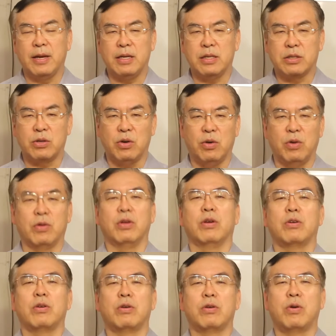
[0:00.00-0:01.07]
It's called
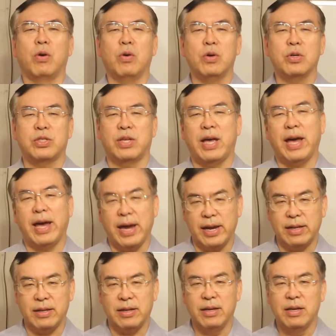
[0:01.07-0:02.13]
ghost
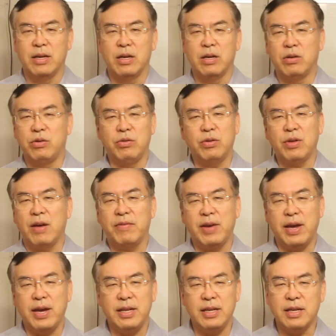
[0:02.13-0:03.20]
ad. You don't have
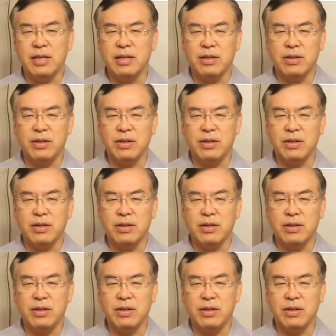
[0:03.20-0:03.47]
any